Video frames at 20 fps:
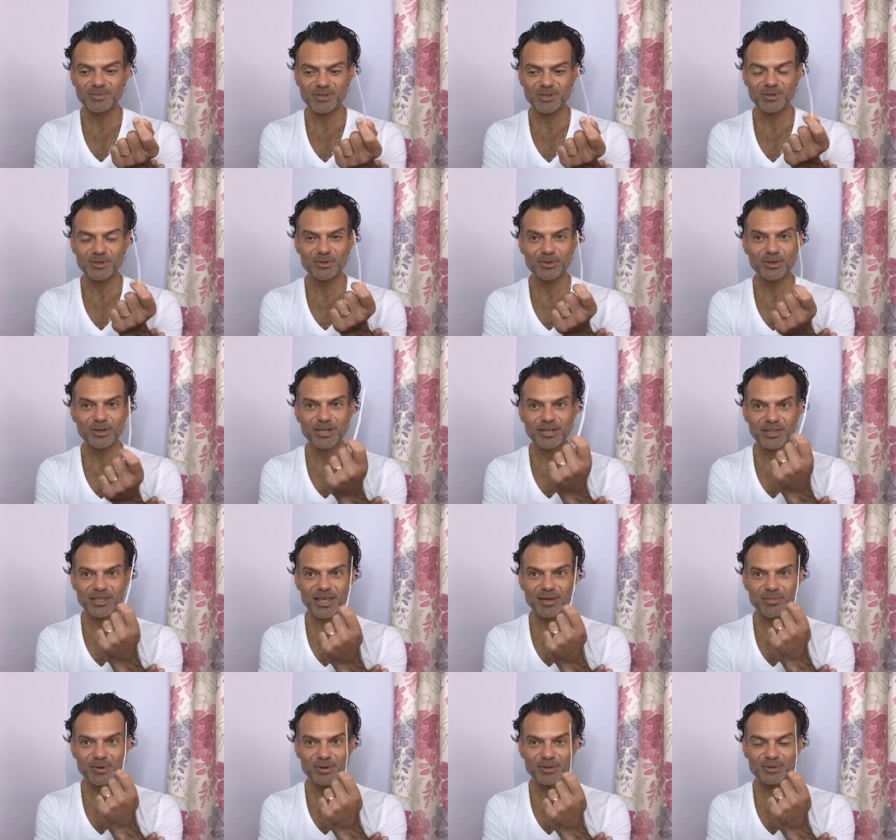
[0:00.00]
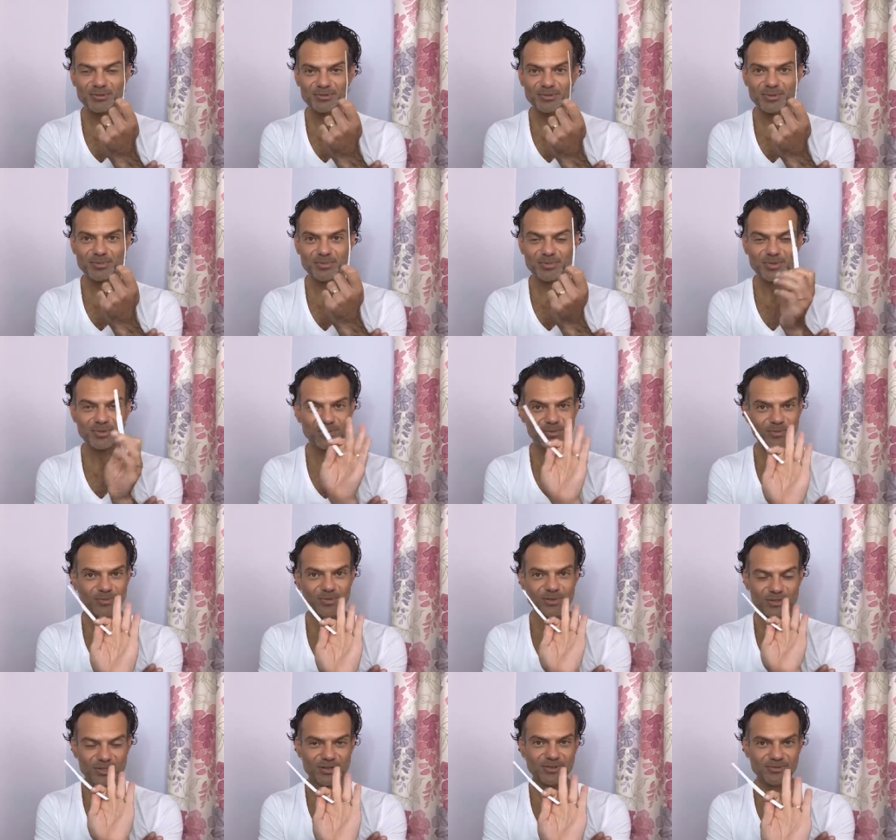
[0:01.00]
So you look at that bottle from
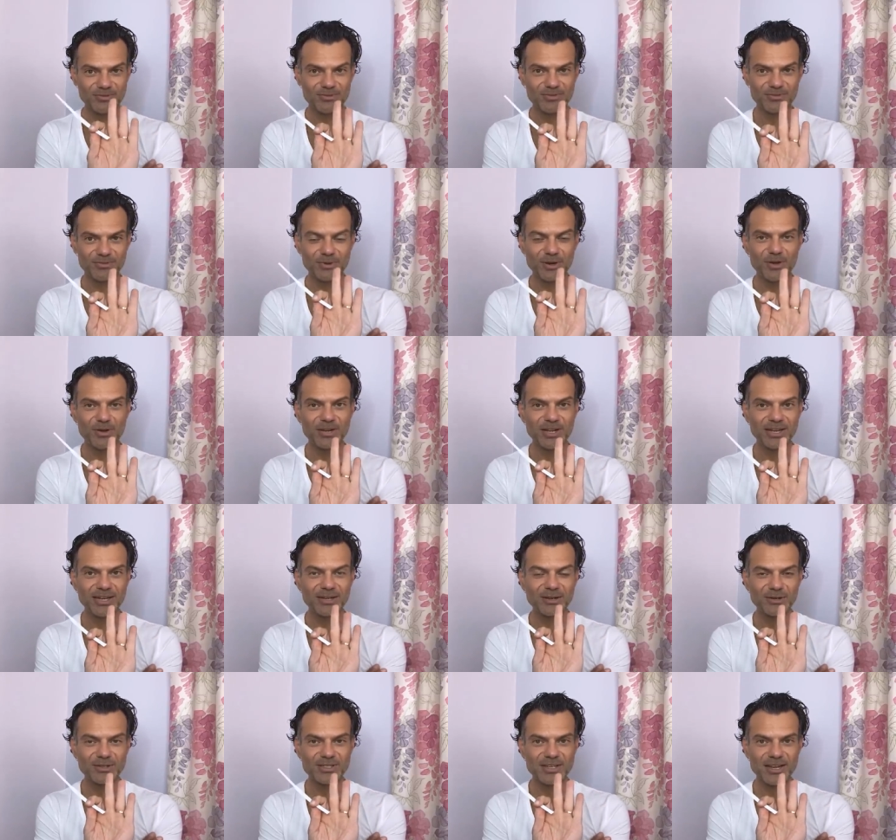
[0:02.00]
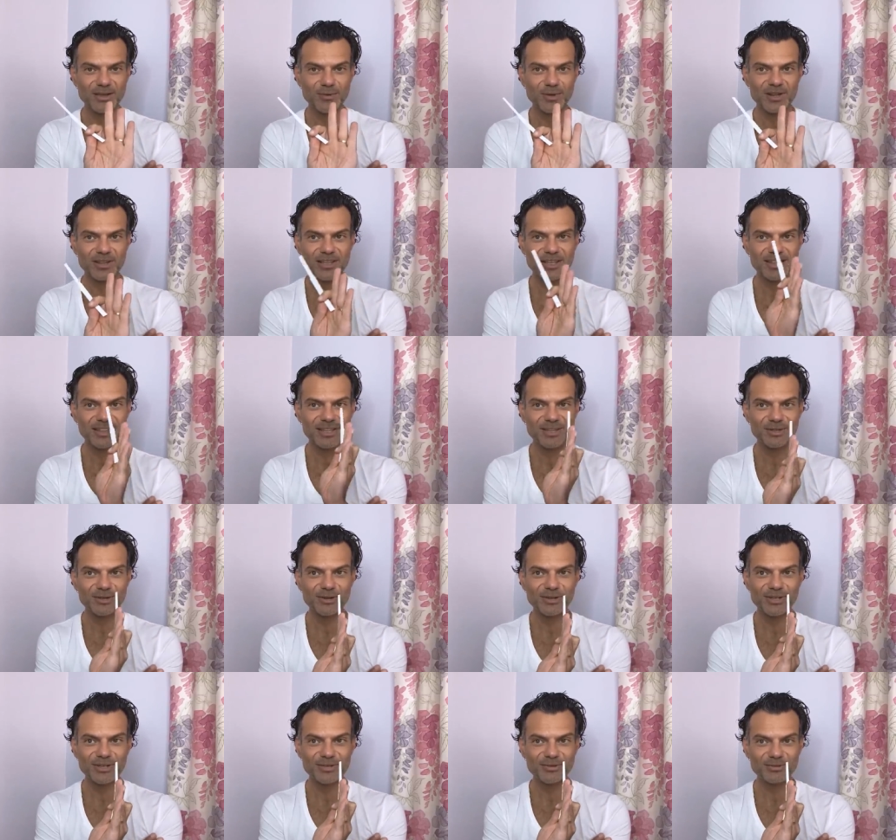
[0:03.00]
sort of full on and it looks like one thing and then you
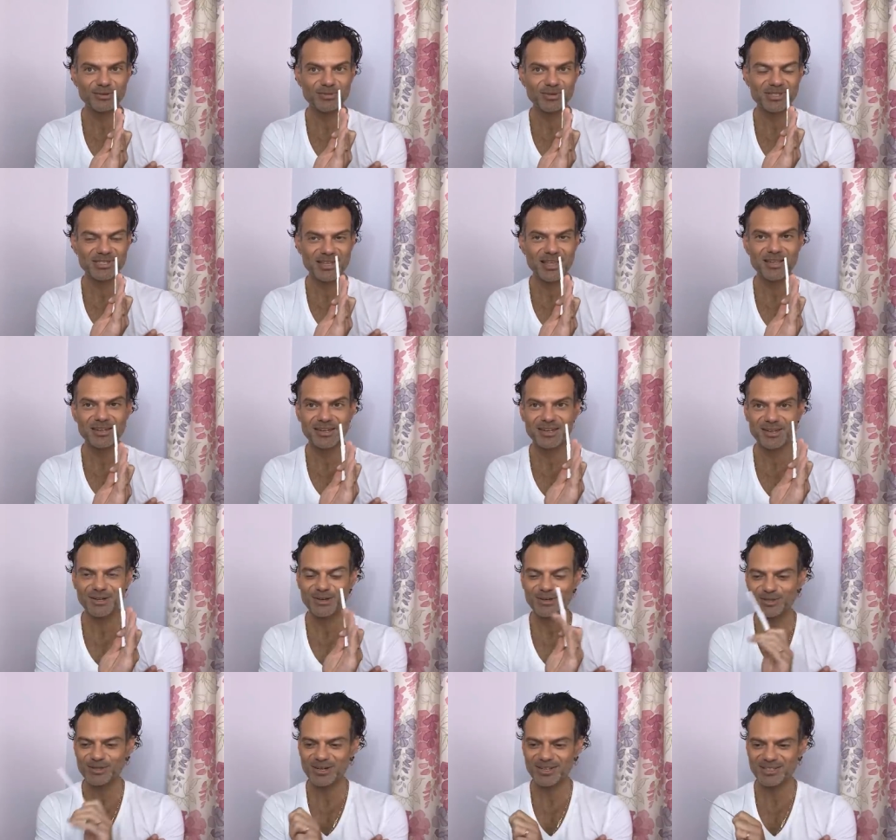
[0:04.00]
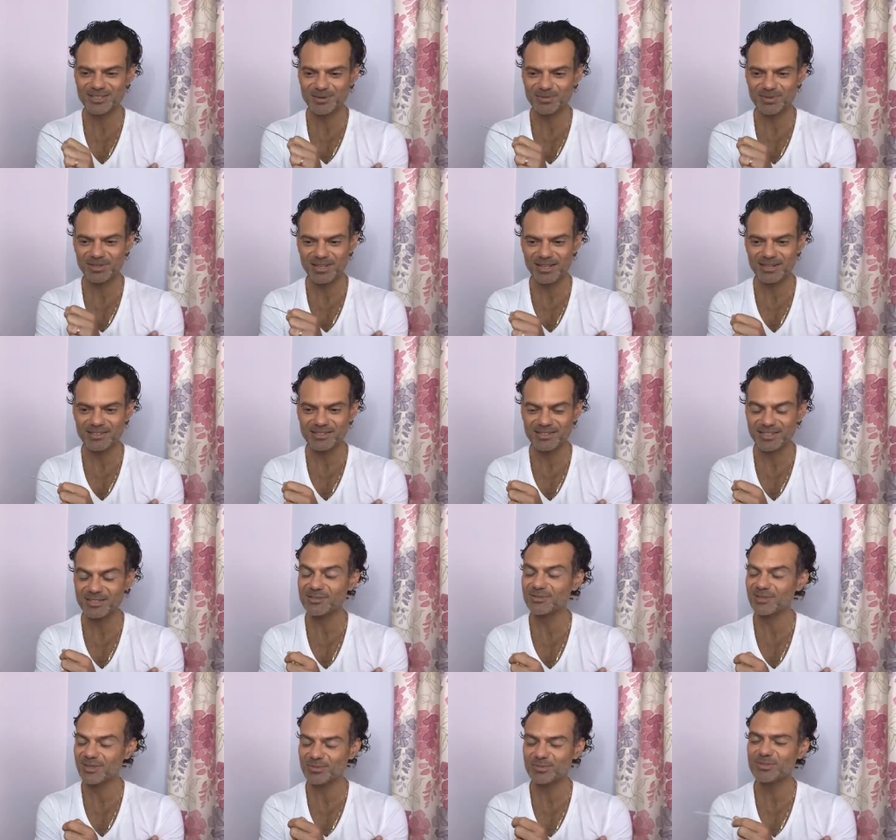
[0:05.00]
look at it from the side and it looks like something else
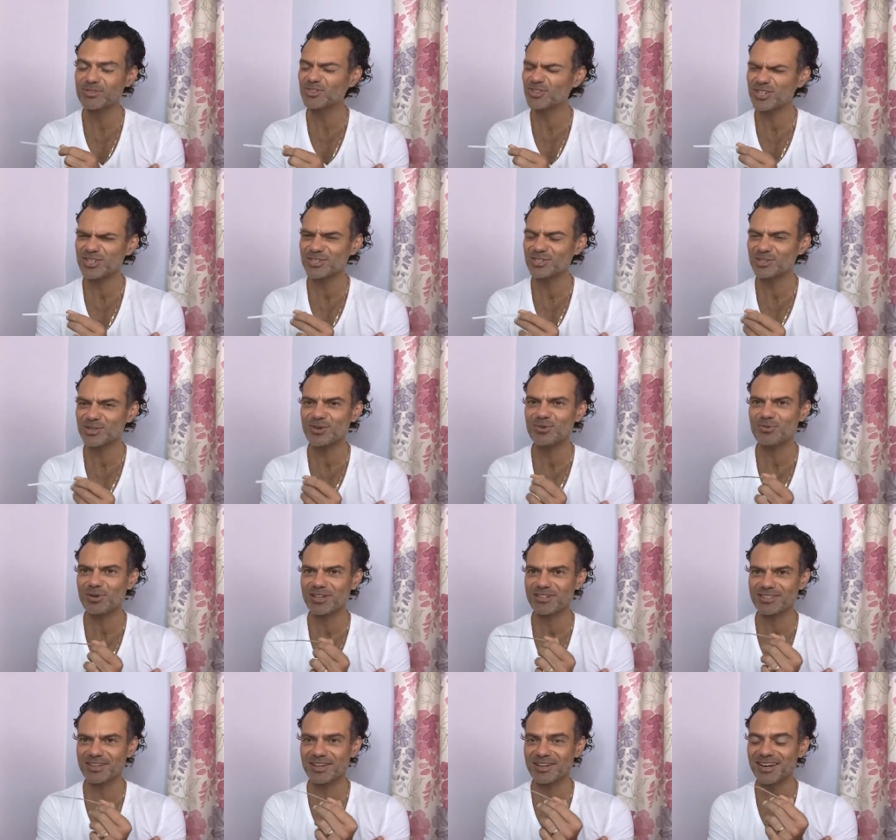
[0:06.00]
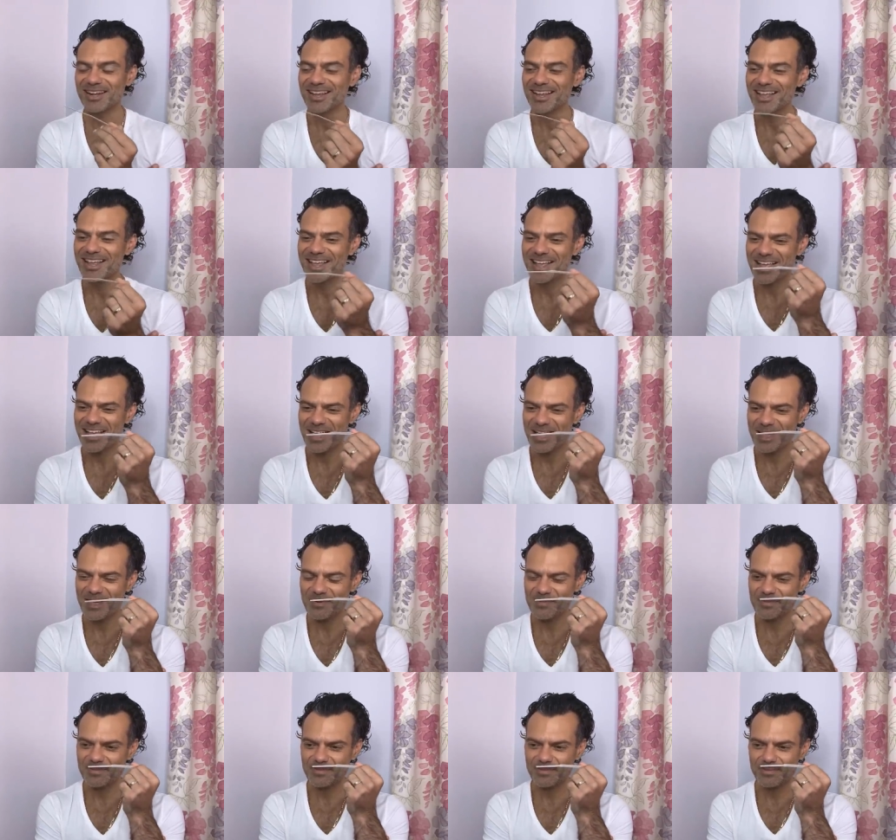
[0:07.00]
it's it was just so well done
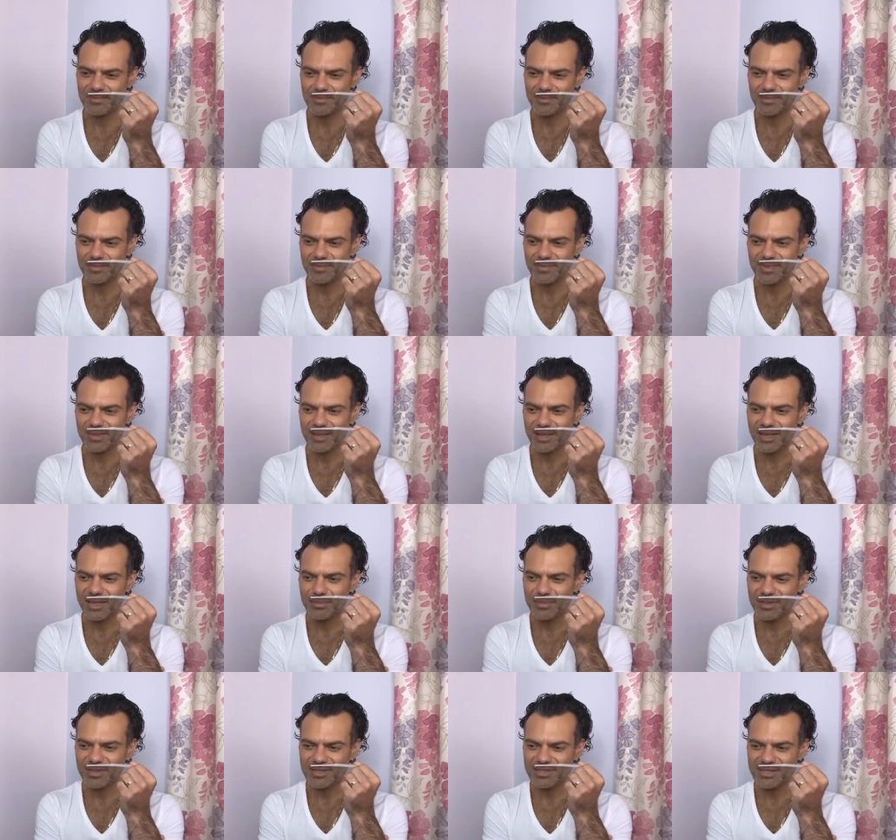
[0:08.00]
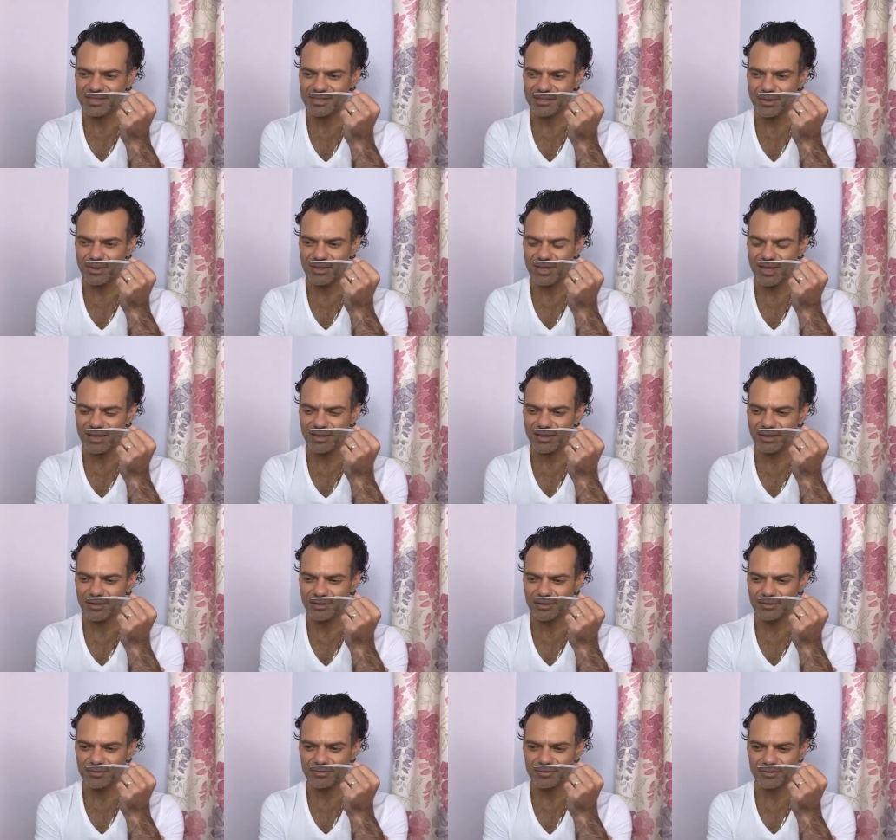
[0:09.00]
um, but this has got that
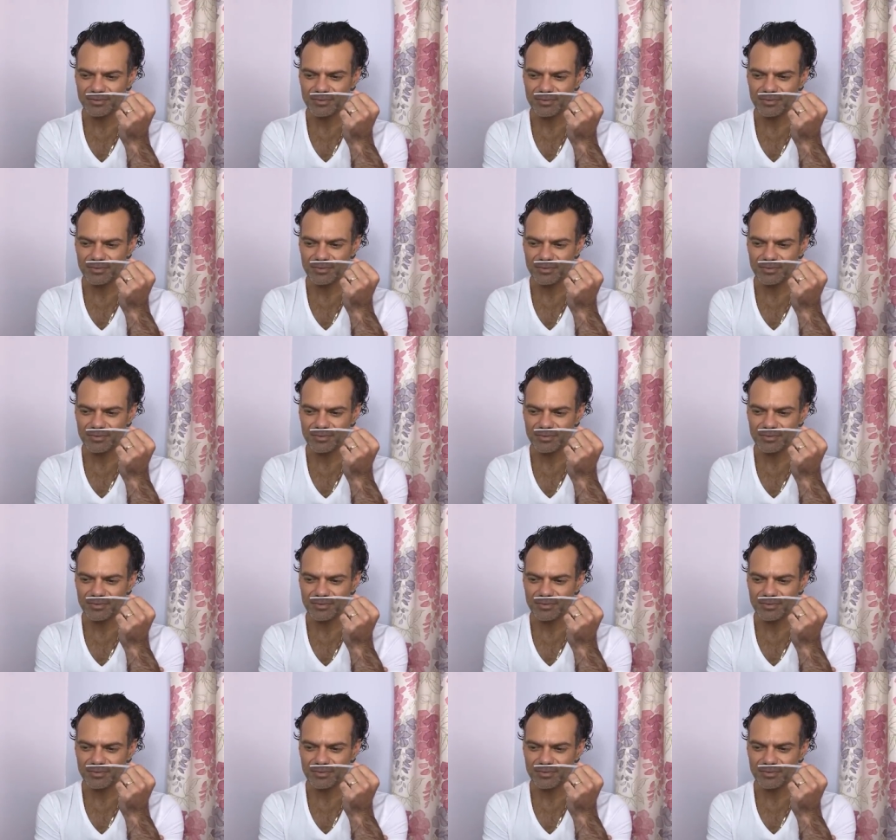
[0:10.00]
kind of